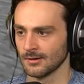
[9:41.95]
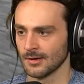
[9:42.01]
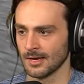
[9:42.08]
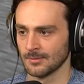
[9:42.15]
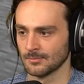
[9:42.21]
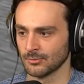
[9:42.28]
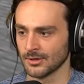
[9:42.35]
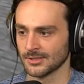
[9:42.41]

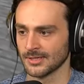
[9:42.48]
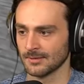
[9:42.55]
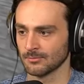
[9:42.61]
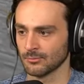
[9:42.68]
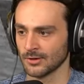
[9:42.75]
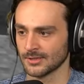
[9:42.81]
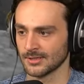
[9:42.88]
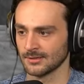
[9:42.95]
Hey, preset,
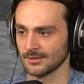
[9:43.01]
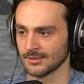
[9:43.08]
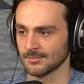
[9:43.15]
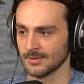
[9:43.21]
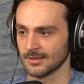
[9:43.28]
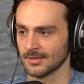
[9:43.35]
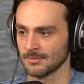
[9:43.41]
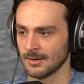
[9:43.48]
preset.
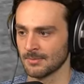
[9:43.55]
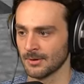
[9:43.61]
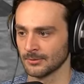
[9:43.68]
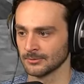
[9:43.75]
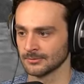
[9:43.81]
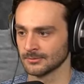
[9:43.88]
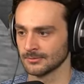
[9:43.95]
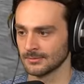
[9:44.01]
Listen, yes, get my
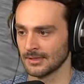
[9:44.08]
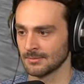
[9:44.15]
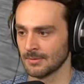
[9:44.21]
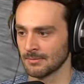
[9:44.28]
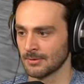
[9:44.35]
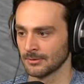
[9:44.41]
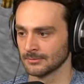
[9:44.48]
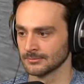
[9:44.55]
boat. Buddy. Get
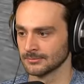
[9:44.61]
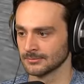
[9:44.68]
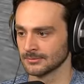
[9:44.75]
my boat.